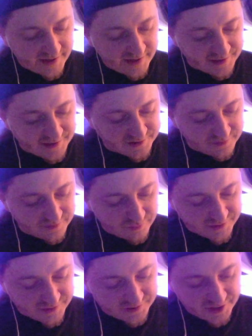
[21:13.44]
it
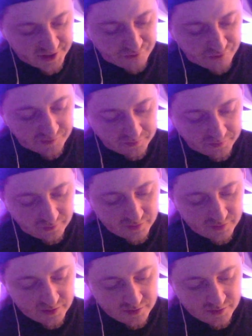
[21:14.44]
breasted a ripple,
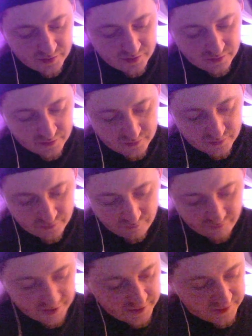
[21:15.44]

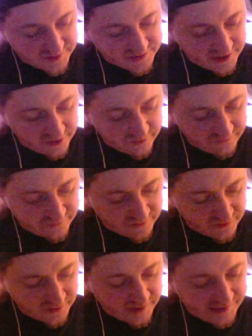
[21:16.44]
righted itself,
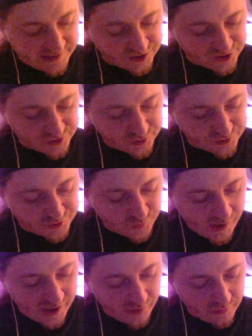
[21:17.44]
and surged
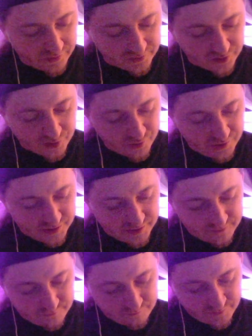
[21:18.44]
away with the current.
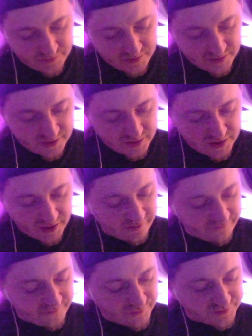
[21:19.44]
In a
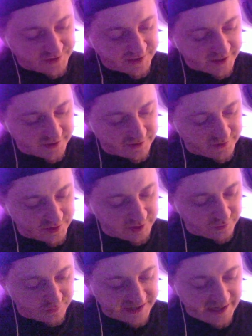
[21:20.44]
few seconds it
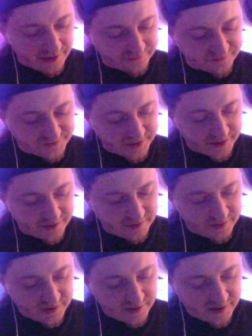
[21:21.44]
was out of sight,
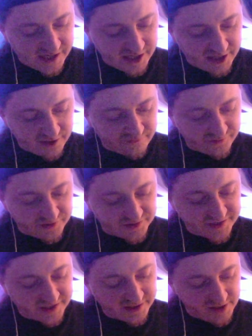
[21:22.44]
heading for the
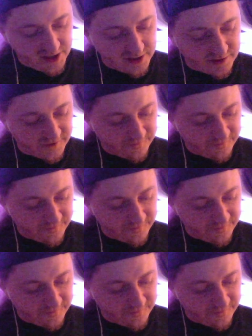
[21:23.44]
second gate.